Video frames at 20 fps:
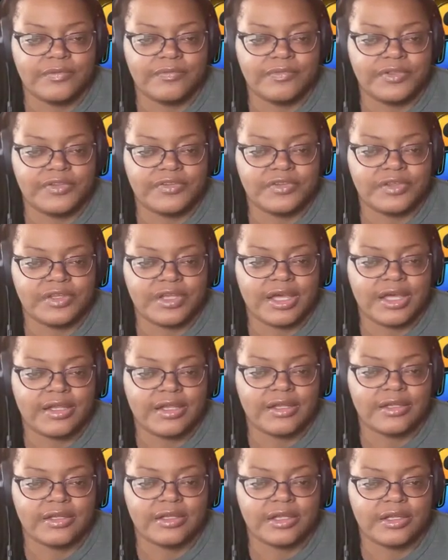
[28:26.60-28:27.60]
of
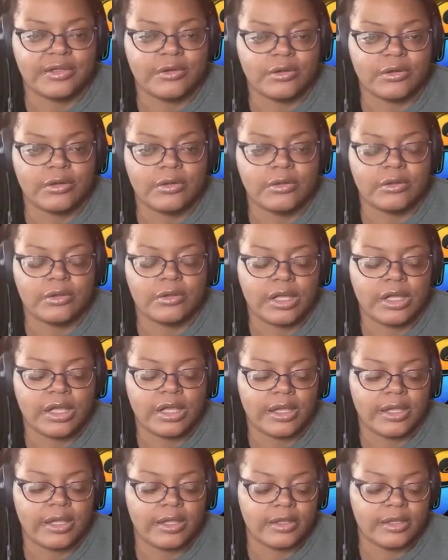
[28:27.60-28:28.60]
physicality at all.
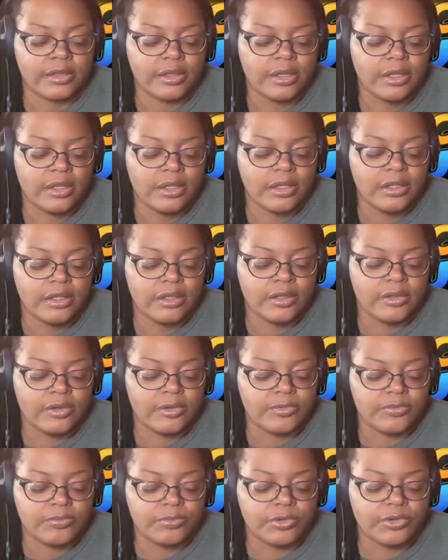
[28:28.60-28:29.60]
And
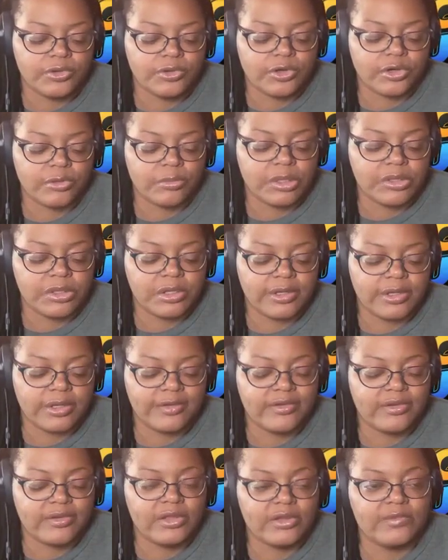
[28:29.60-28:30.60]
we're talking about the
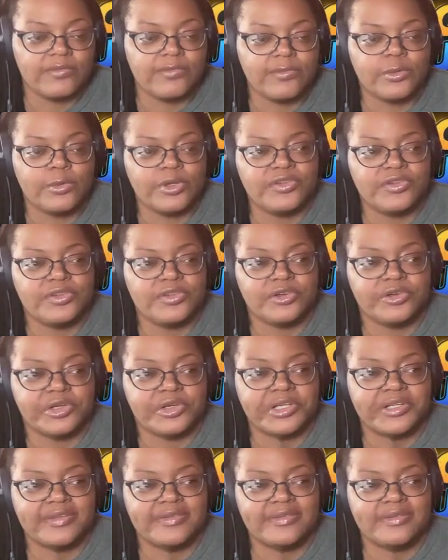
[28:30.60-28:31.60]
1984
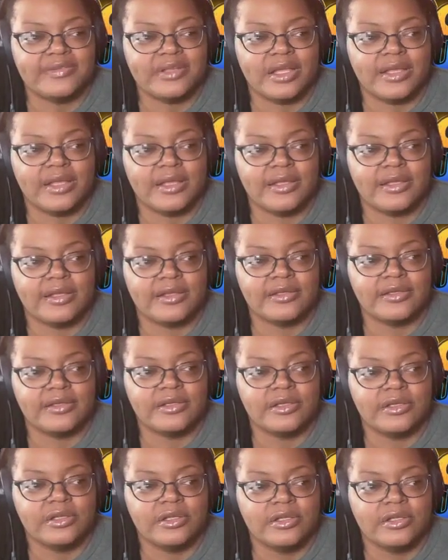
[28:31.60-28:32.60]
series,
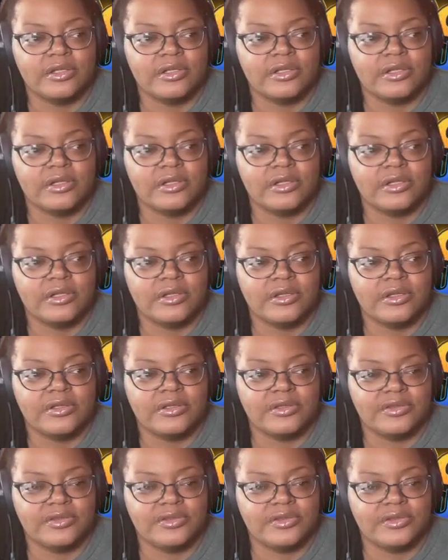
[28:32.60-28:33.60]
and
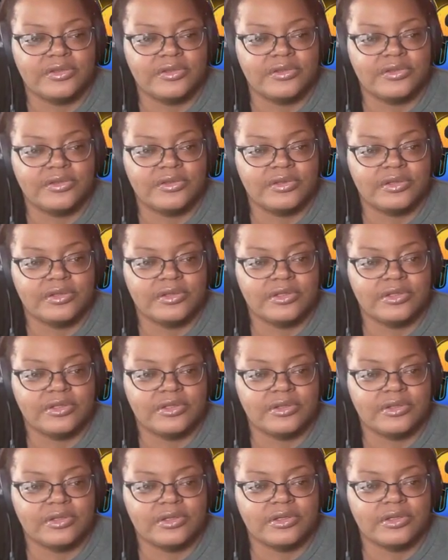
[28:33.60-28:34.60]
this is,
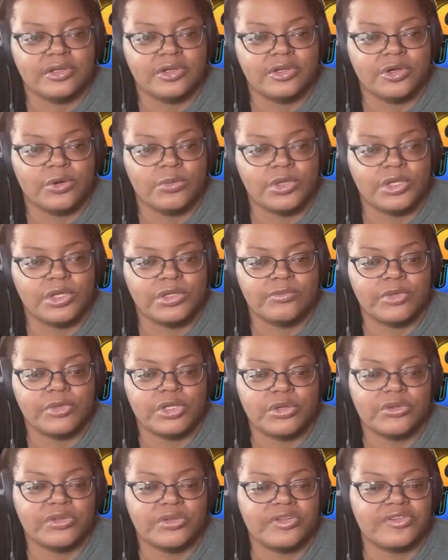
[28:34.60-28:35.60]
we know
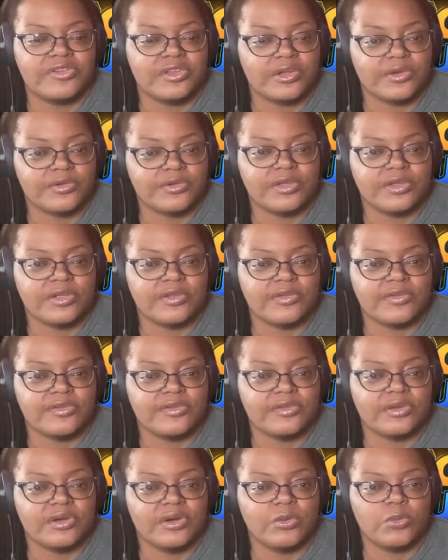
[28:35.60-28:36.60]
the
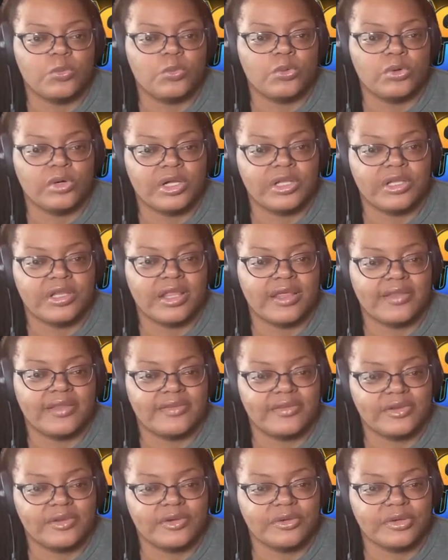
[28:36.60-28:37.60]
Celtics won that
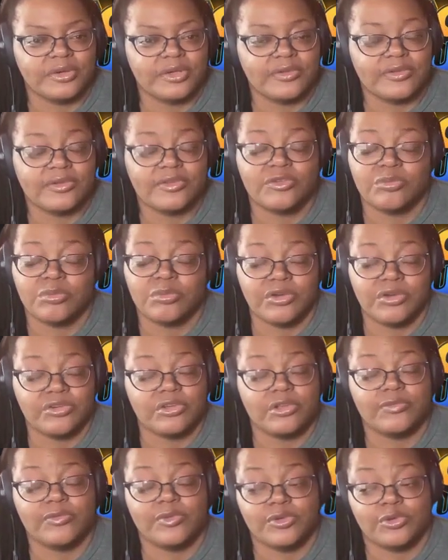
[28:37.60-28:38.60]
series,
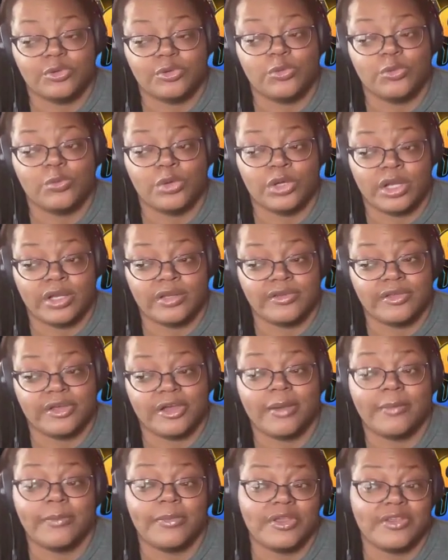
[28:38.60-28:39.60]
especially so winning
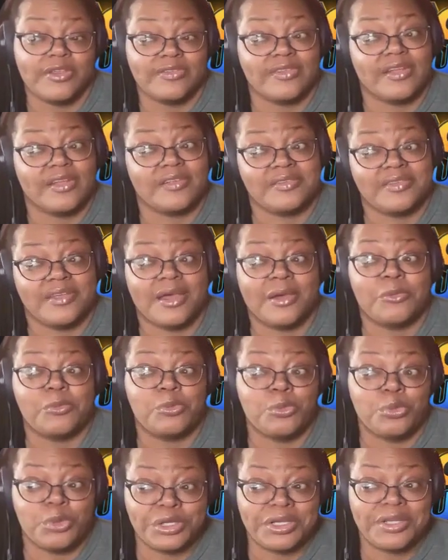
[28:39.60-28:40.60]
time, because that's how
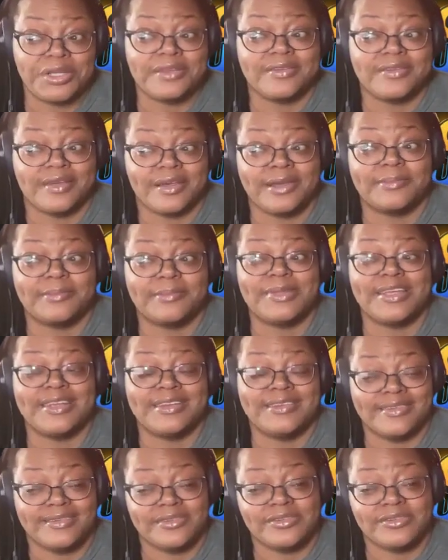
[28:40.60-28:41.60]
winning time
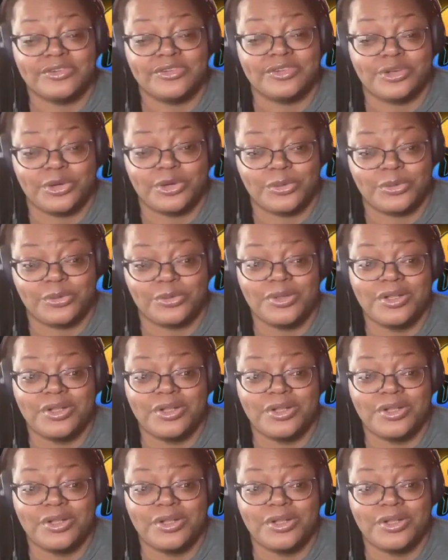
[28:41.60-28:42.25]
ended the show.